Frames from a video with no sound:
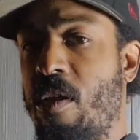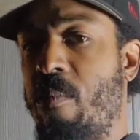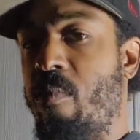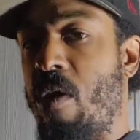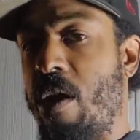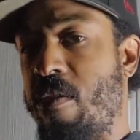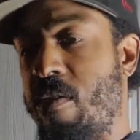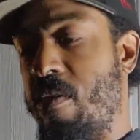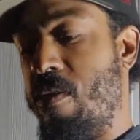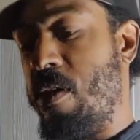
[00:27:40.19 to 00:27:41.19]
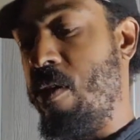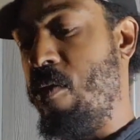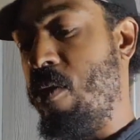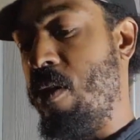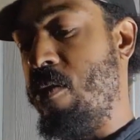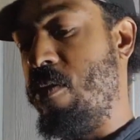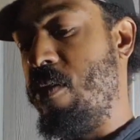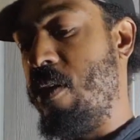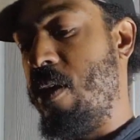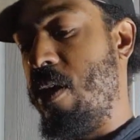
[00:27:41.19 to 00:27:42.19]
the prices increased.